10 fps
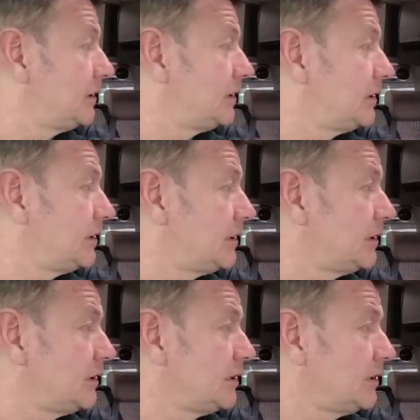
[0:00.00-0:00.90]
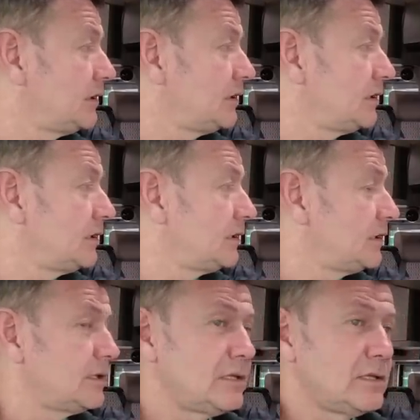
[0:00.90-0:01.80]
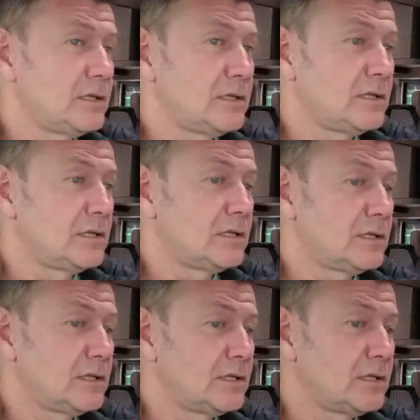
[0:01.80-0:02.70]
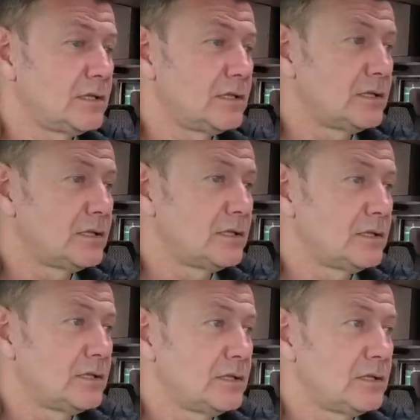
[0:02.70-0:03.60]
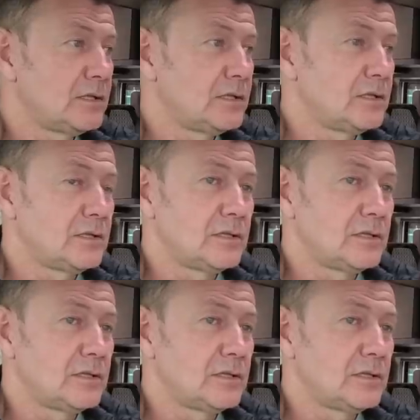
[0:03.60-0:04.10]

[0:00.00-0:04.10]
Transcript: [no speech]